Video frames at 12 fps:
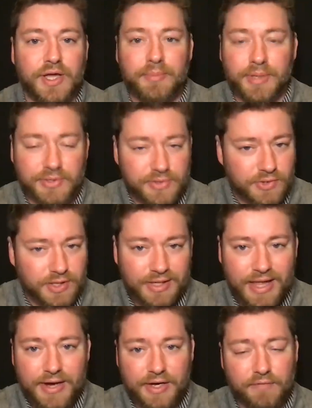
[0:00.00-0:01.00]
because there's a
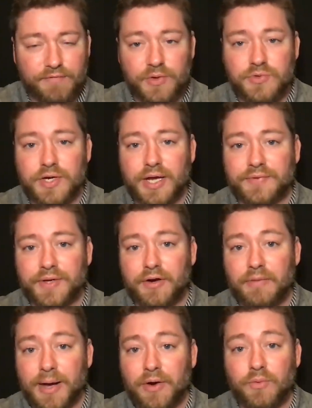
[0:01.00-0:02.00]
lot of confusion out there
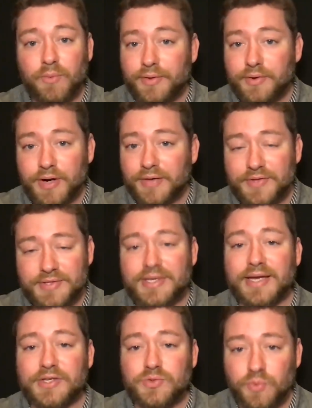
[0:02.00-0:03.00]
about whether or not this
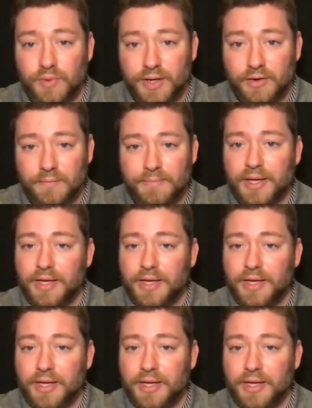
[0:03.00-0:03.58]
site is real.